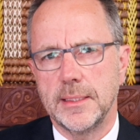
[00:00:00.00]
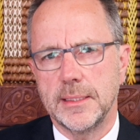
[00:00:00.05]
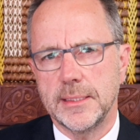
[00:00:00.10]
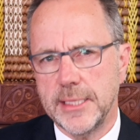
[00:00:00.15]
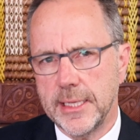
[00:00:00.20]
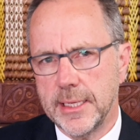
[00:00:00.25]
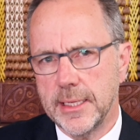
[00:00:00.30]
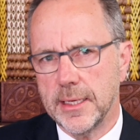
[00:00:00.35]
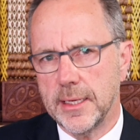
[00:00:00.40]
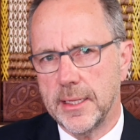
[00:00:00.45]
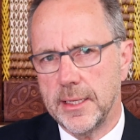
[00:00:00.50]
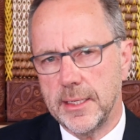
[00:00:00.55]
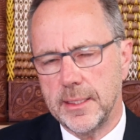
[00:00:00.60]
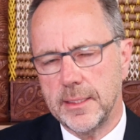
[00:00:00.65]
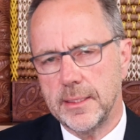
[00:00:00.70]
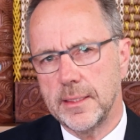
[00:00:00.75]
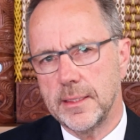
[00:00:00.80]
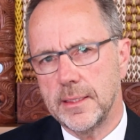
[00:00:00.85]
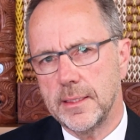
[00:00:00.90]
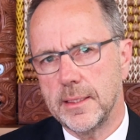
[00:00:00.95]

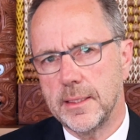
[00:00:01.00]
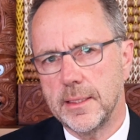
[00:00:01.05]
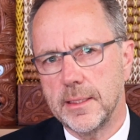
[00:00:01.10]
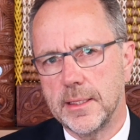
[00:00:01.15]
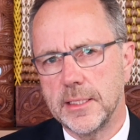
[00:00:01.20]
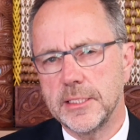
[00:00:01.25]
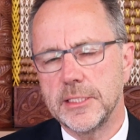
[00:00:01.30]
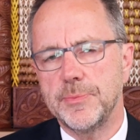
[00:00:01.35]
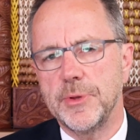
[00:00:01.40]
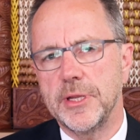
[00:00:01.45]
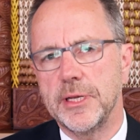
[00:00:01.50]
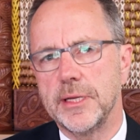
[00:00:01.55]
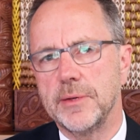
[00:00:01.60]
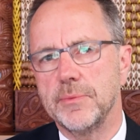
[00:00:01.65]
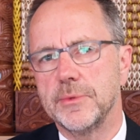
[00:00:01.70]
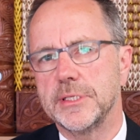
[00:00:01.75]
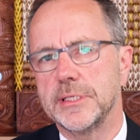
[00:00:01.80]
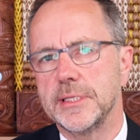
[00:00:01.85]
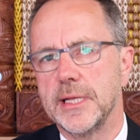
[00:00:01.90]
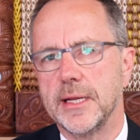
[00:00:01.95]
Secondly, this spending
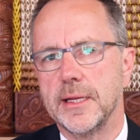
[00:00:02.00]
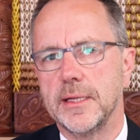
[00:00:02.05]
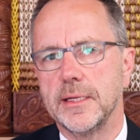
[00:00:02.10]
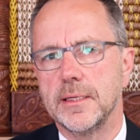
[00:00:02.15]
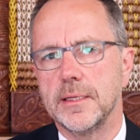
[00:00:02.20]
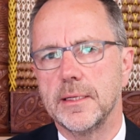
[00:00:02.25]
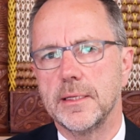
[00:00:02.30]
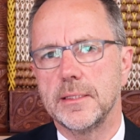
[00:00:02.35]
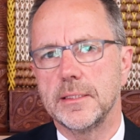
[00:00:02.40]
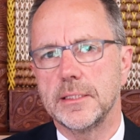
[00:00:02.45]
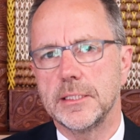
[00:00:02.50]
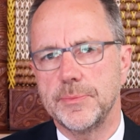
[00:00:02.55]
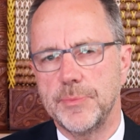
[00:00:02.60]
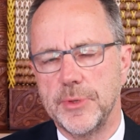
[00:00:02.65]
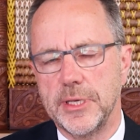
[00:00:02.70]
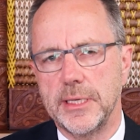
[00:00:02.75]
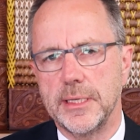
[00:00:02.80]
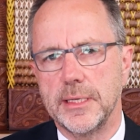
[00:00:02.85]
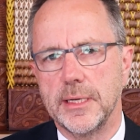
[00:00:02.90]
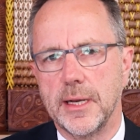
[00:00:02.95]
was done at
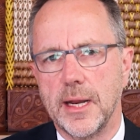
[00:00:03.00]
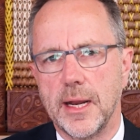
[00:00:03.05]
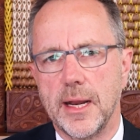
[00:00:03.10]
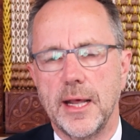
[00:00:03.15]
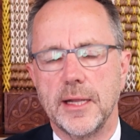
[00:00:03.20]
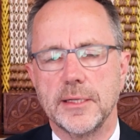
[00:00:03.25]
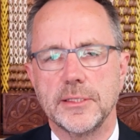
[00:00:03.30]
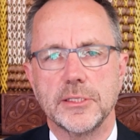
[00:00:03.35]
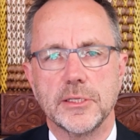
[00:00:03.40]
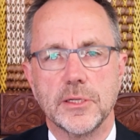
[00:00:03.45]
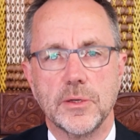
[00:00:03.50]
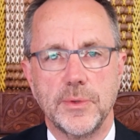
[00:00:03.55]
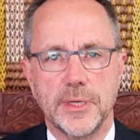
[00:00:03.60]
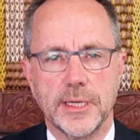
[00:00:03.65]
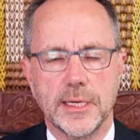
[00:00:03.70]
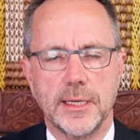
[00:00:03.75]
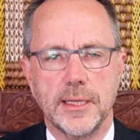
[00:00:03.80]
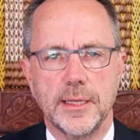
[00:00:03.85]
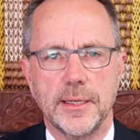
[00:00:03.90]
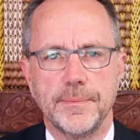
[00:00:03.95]
speed and announced
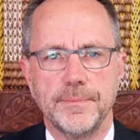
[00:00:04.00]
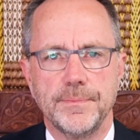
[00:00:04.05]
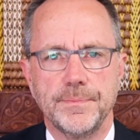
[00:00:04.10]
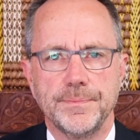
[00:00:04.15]
quickly.